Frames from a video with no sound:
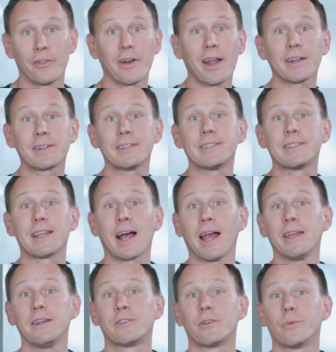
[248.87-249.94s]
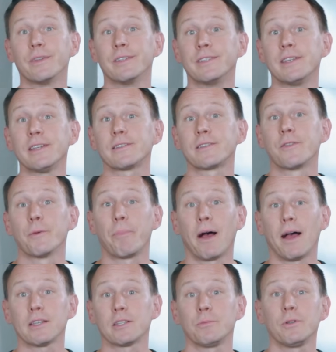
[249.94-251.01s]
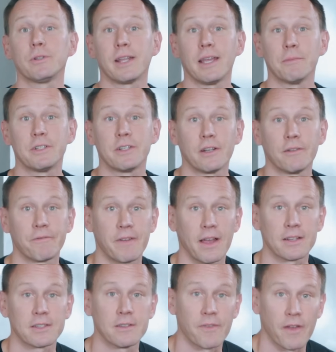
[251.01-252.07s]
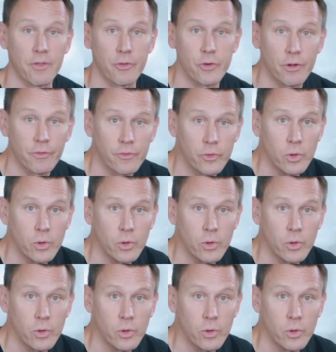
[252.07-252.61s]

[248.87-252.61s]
they're not designed to resist the possible damaging effects of ethanol